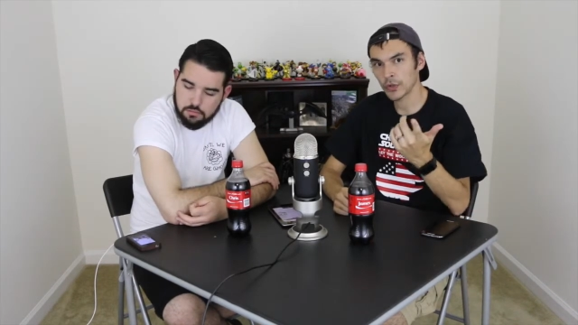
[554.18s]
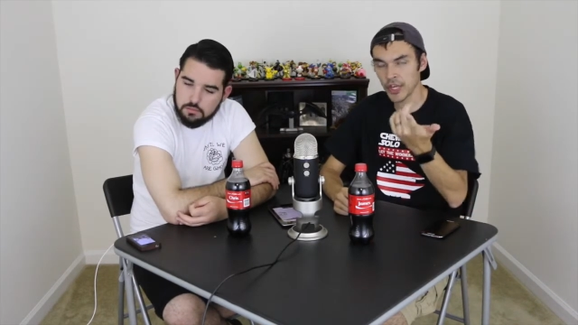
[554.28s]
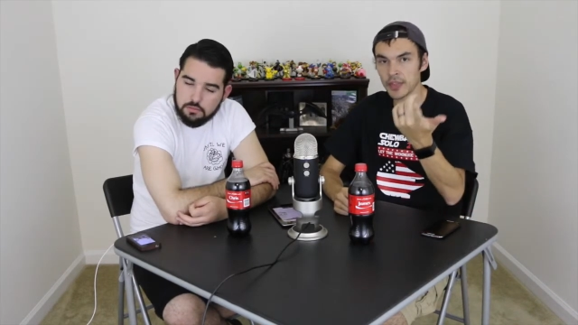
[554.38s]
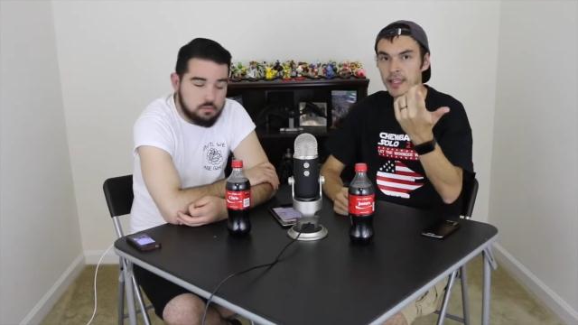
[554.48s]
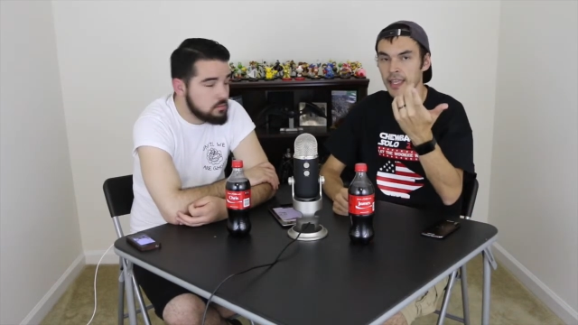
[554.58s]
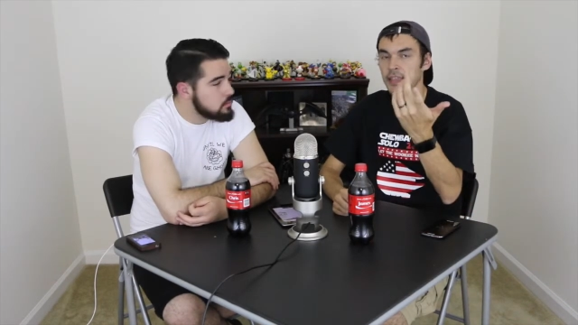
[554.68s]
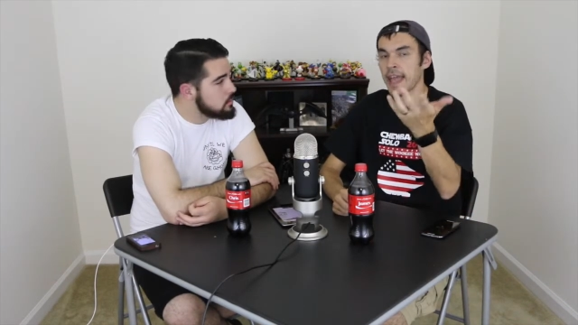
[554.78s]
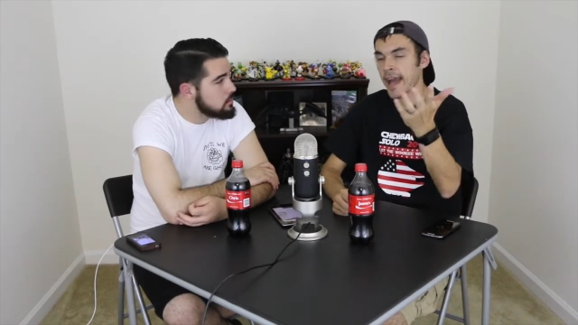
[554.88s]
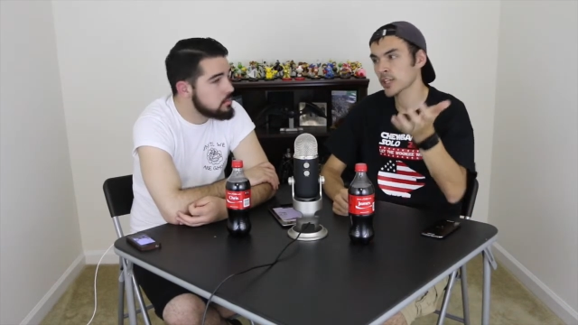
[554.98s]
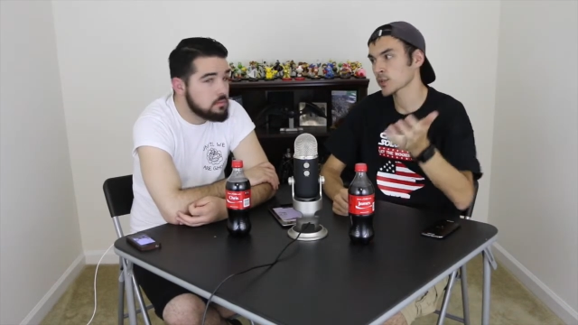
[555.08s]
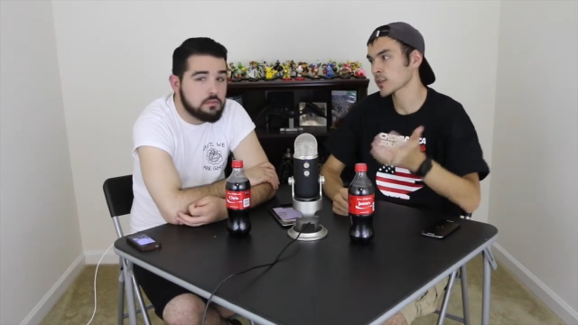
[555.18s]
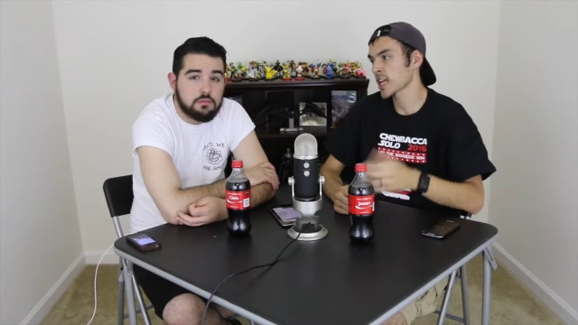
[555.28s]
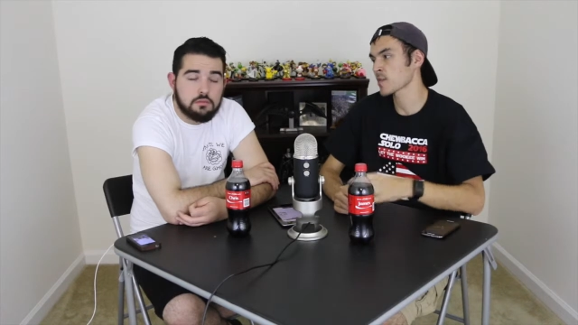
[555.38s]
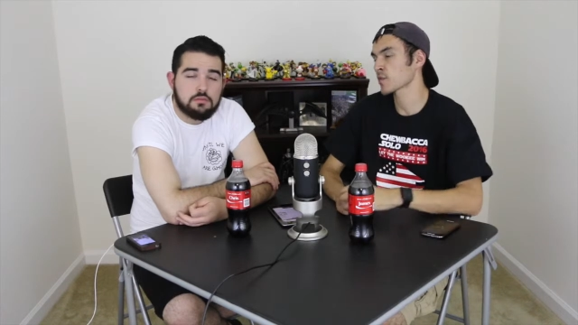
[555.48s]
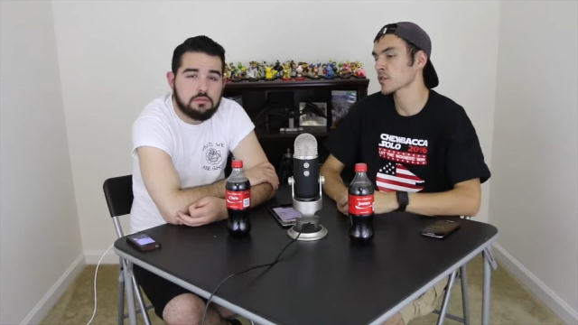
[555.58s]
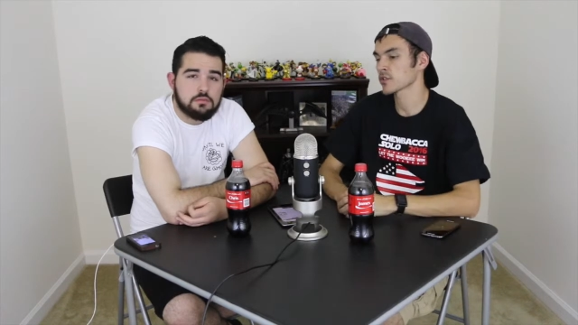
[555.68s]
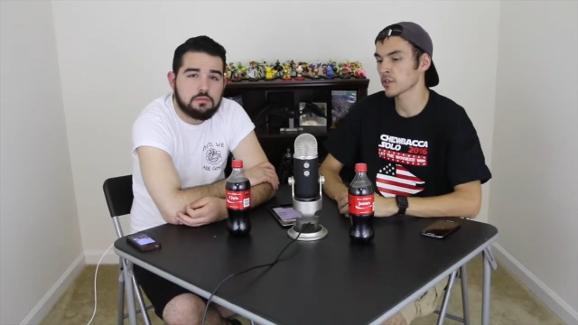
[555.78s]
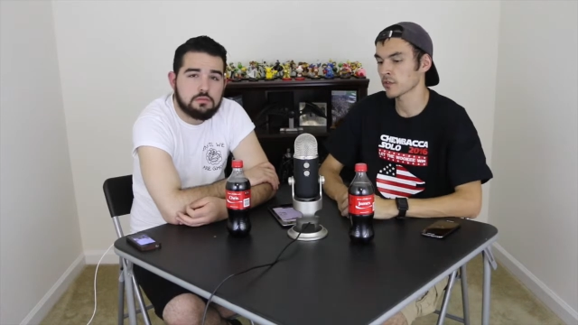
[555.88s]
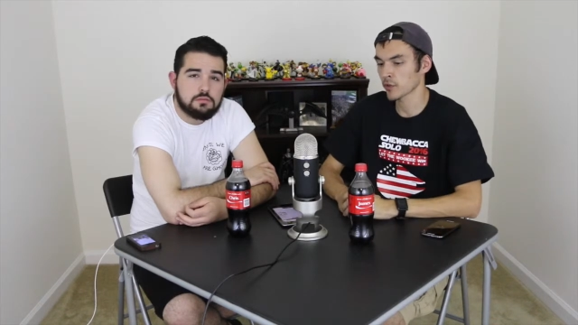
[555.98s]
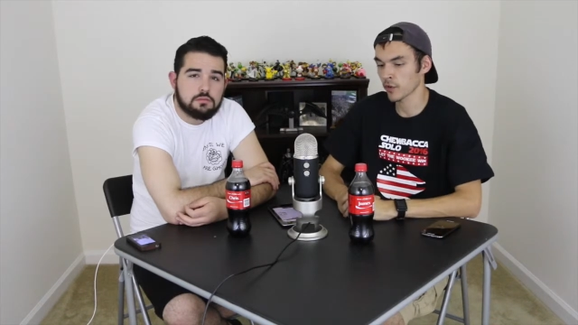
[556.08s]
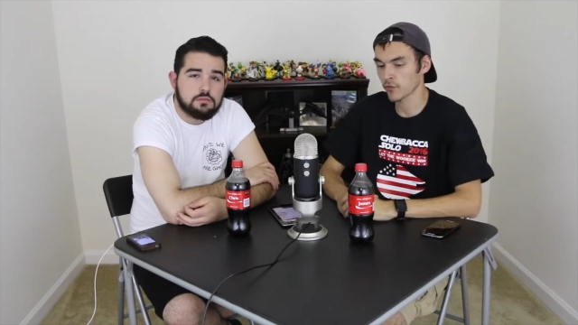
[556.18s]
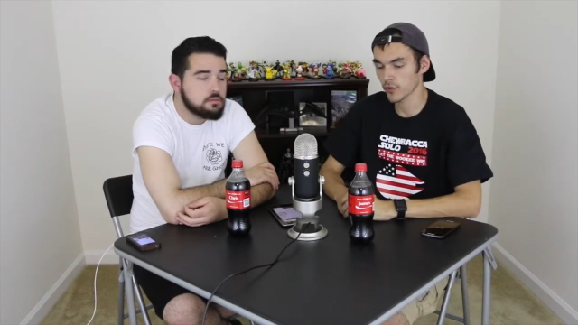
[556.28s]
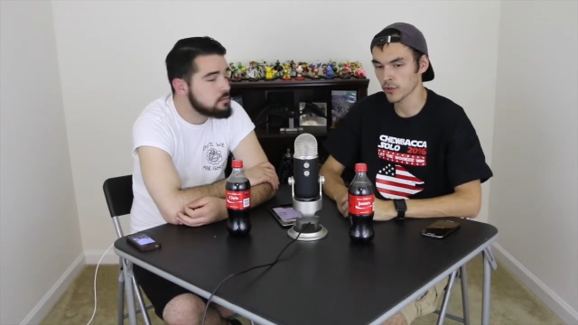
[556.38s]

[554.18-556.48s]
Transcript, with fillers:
Speaker 1: okay, the, the actual camera we used to record for